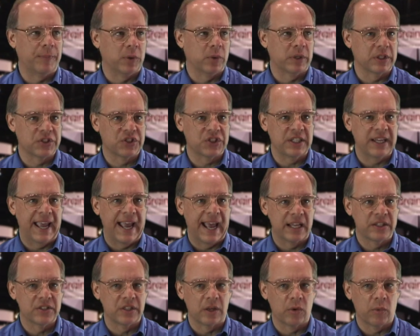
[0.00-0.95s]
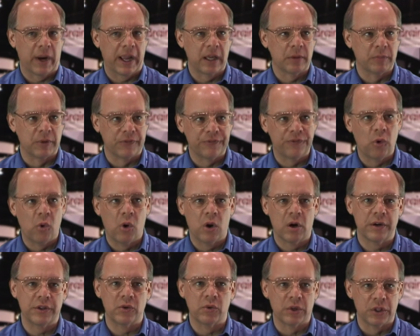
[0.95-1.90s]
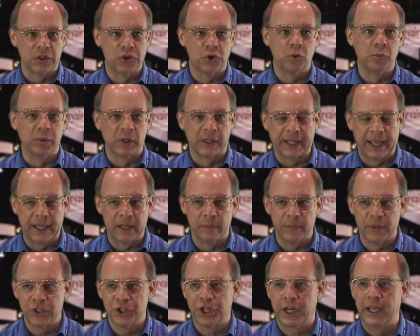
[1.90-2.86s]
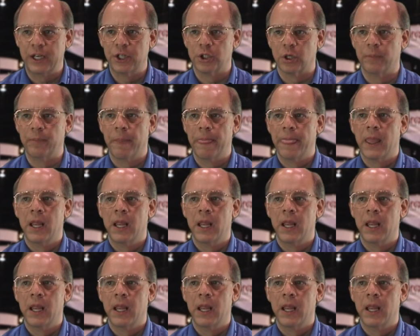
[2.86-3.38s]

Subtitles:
you can see ads they ran before, you can duplicate them and change them.